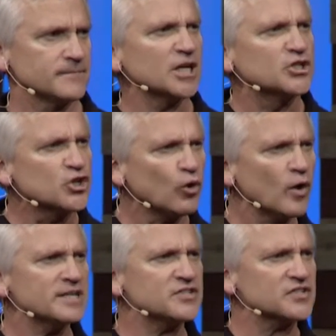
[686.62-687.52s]
a
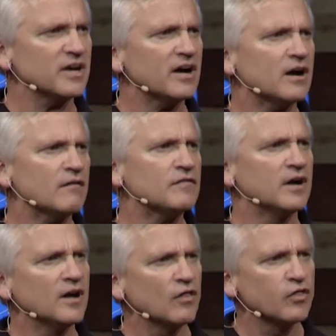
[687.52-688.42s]
choice of
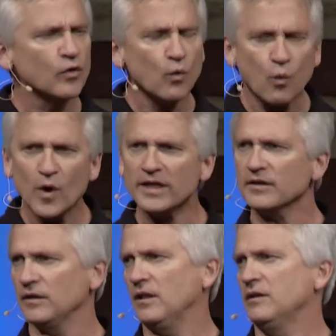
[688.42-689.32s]
the
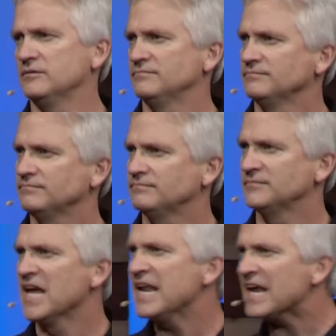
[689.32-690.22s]
will.
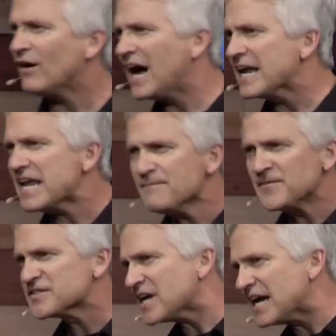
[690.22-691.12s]
Now, I
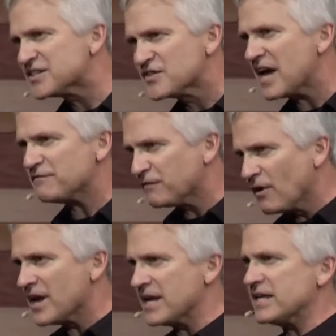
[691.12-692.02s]
emphasize that
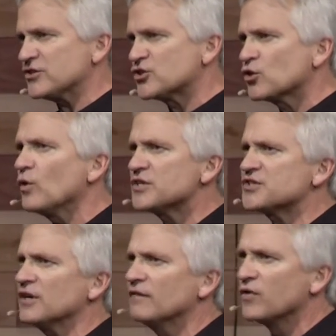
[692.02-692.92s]
phrase,
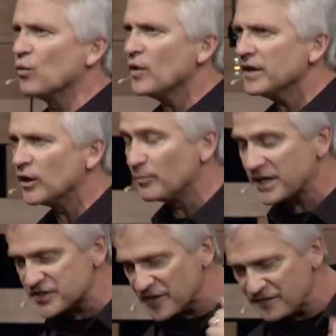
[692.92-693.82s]
choice of the will,
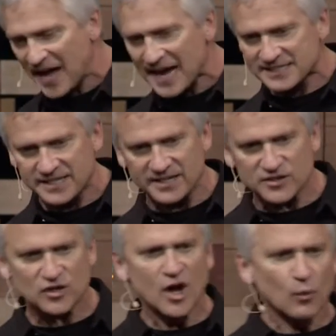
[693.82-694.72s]
because the fact is,